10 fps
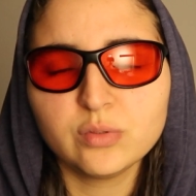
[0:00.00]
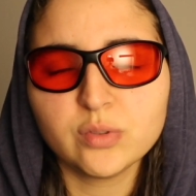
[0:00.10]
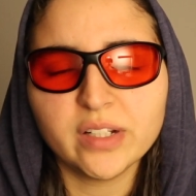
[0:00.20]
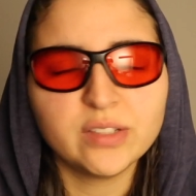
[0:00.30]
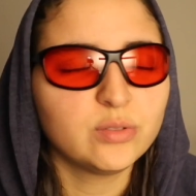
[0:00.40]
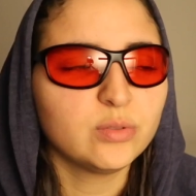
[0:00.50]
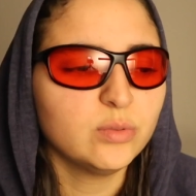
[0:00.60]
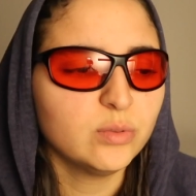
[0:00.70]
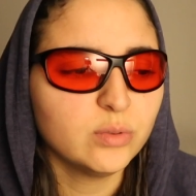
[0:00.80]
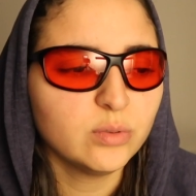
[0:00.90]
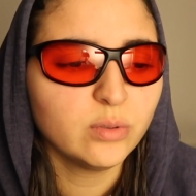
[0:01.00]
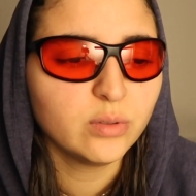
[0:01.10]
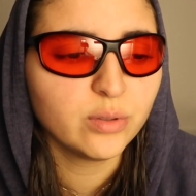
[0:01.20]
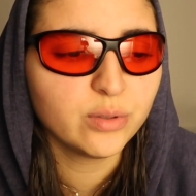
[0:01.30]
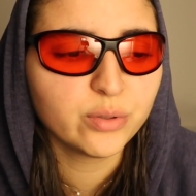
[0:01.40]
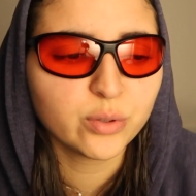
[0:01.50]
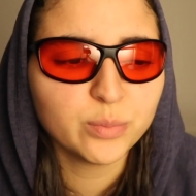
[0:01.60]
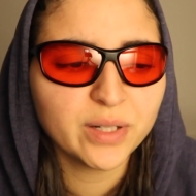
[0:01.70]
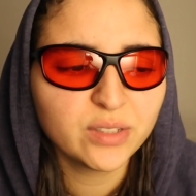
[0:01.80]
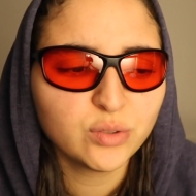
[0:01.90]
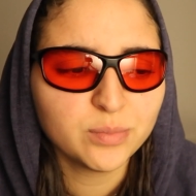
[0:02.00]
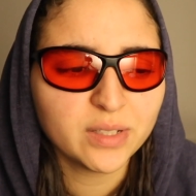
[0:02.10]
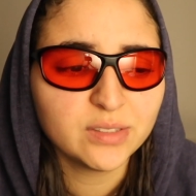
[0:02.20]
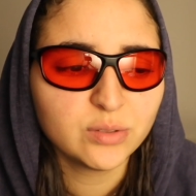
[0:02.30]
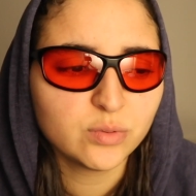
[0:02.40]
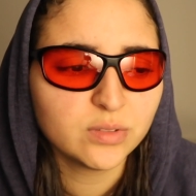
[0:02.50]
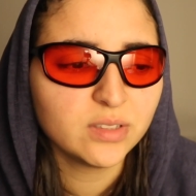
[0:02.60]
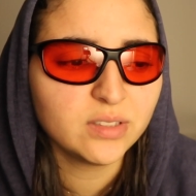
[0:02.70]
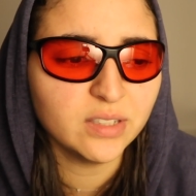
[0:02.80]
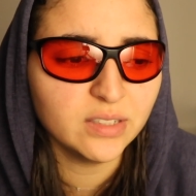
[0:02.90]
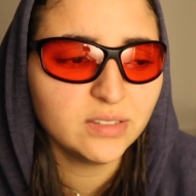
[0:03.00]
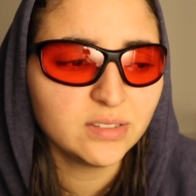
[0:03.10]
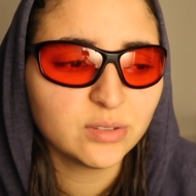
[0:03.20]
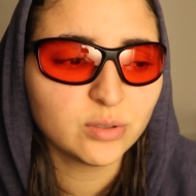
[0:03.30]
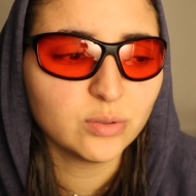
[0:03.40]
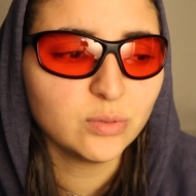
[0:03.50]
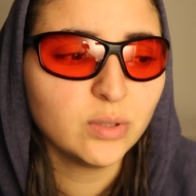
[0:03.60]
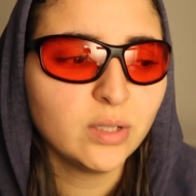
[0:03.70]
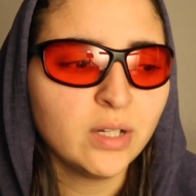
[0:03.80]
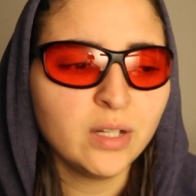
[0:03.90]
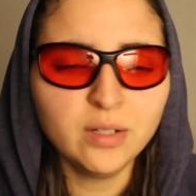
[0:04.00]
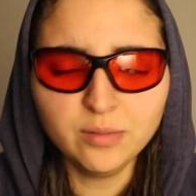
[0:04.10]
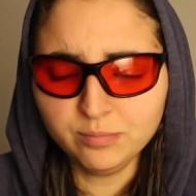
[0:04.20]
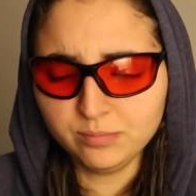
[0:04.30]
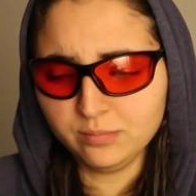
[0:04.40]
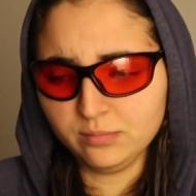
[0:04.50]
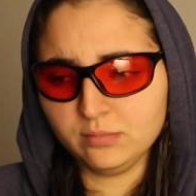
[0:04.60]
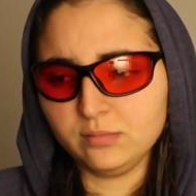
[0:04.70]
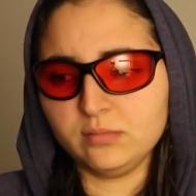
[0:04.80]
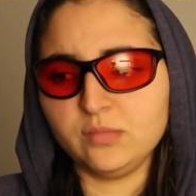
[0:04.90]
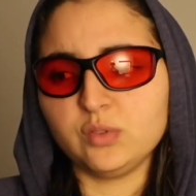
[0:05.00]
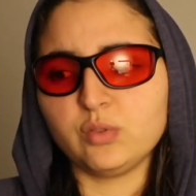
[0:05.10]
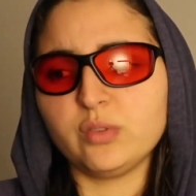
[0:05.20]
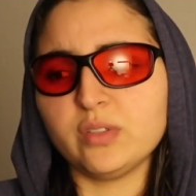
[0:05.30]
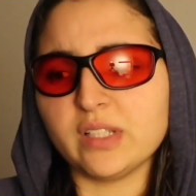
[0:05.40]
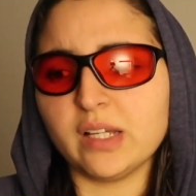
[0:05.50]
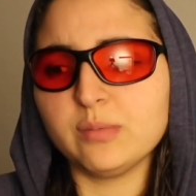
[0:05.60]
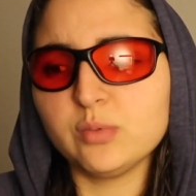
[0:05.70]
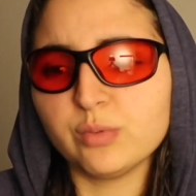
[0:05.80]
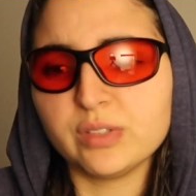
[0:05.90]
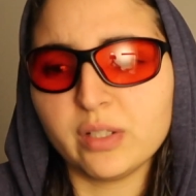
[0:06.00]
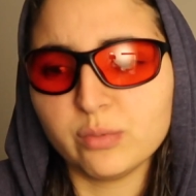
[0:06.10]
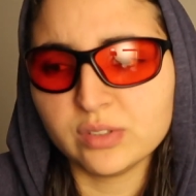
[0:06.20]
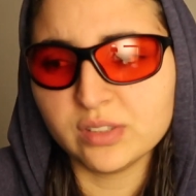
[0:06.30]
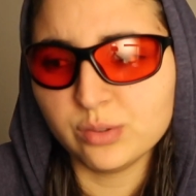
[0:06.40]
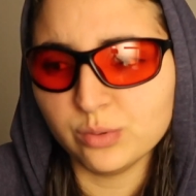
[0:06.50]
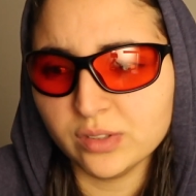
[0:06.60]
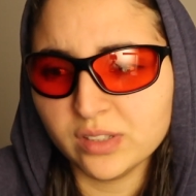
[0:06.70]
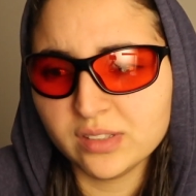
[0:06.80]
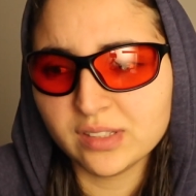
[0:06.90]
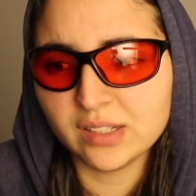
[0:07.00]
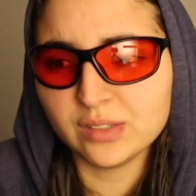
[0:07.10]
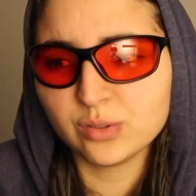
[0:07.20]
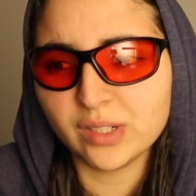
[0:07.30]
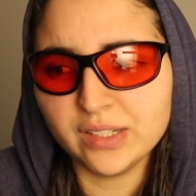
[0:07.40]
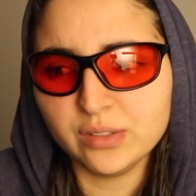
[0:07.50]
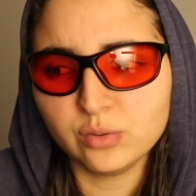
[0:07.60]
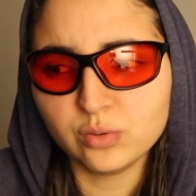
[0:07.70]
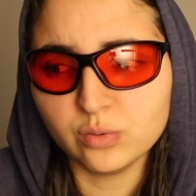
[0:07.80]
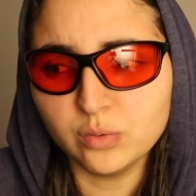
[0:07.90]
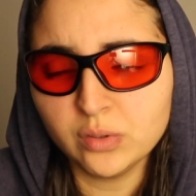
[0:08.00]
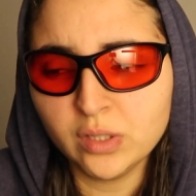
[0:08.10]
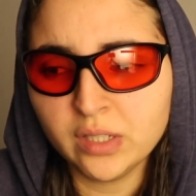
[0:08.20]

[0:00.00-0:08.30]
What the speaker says: trying to throw back to my student days, so to the times when I was a student, and trying to